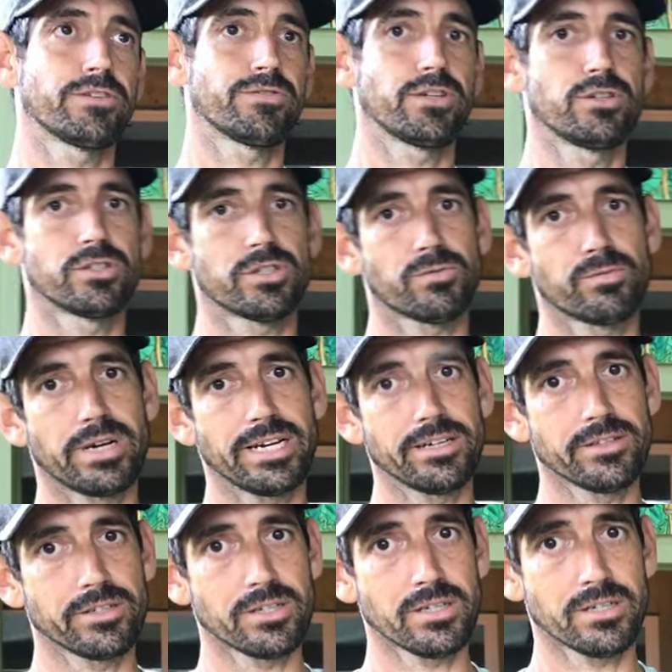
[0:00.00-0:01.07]
if you use a
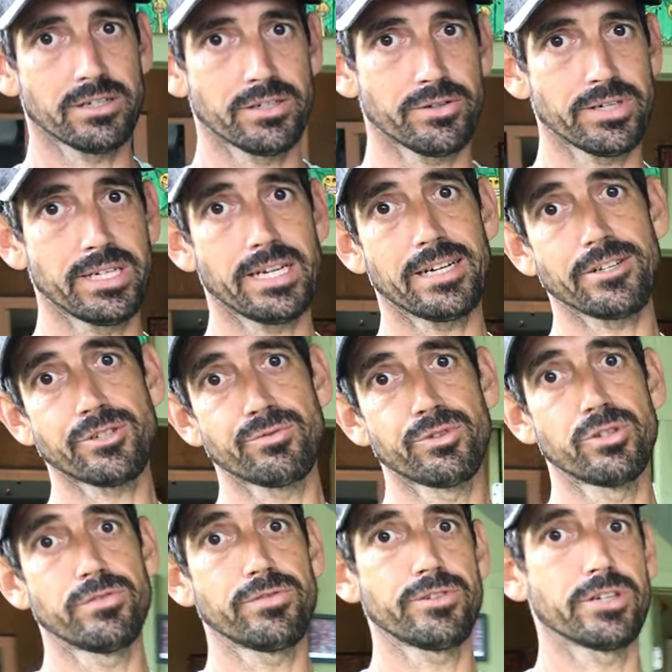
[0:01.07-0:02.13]
regular greenhouse
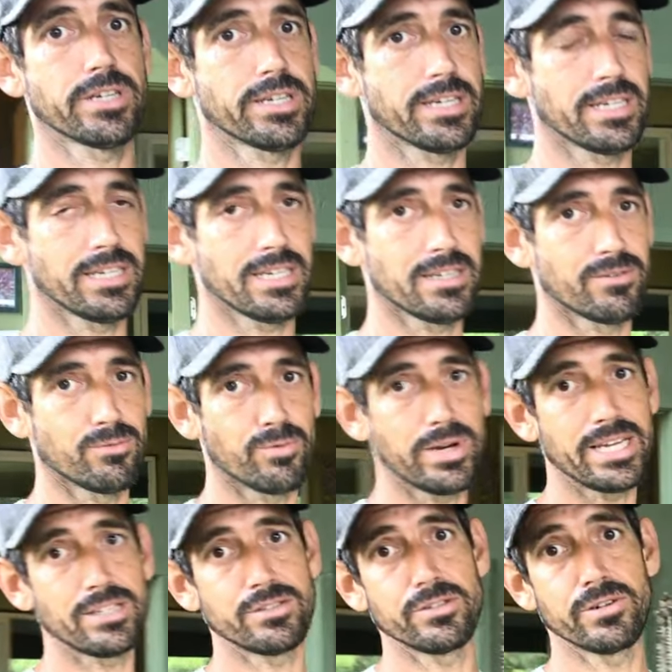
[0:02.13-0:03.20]
roof, you're going to get
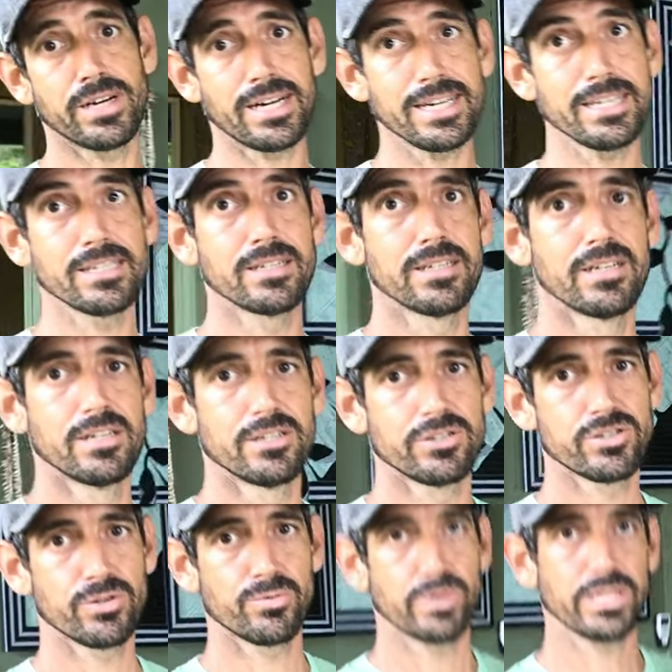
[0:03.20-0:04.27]
way too hot.
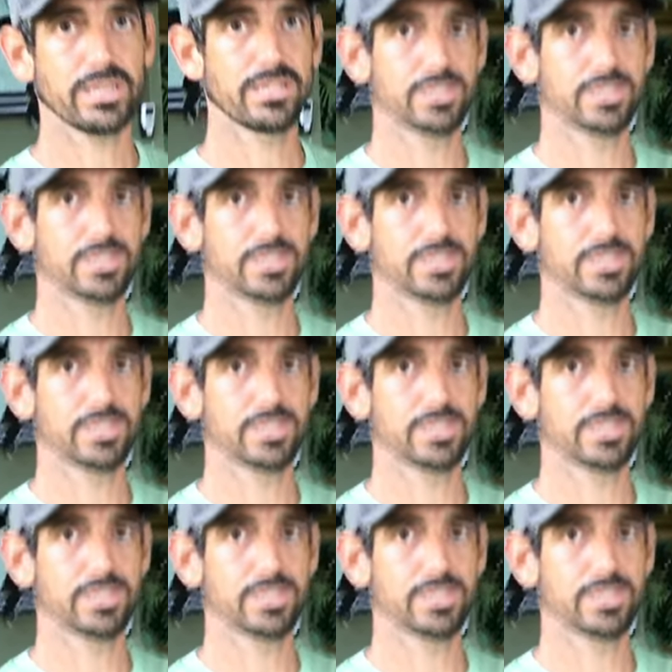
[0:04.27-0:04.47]
So what